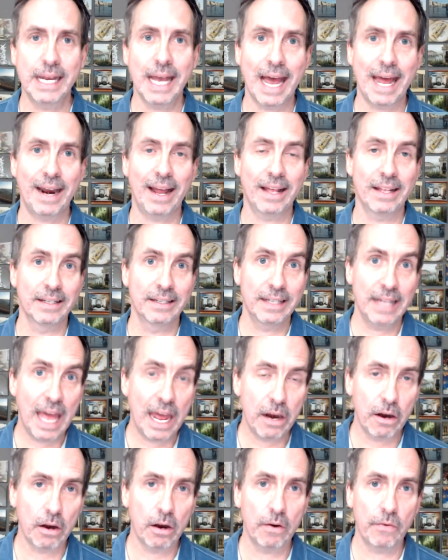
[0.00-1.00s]
got a
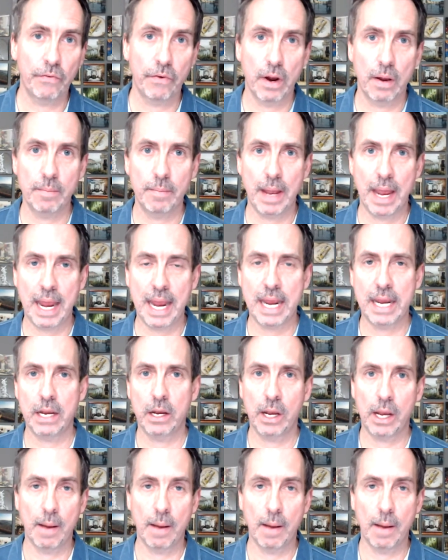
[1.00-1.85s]
letter from a